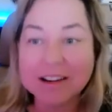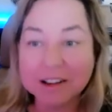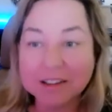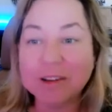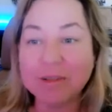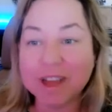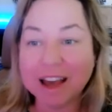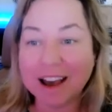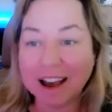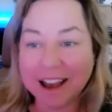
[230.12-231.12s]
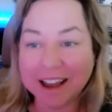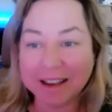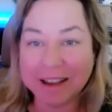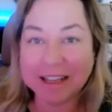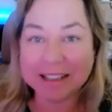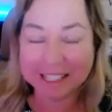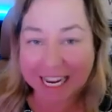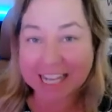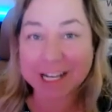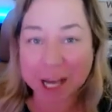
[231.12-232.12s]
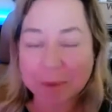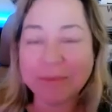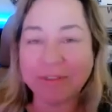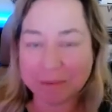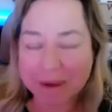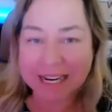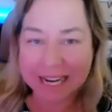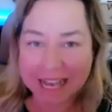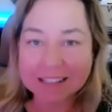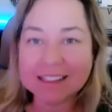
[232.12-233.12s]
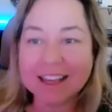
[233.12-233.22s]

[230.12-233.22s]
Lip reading: so that I stand up from my desk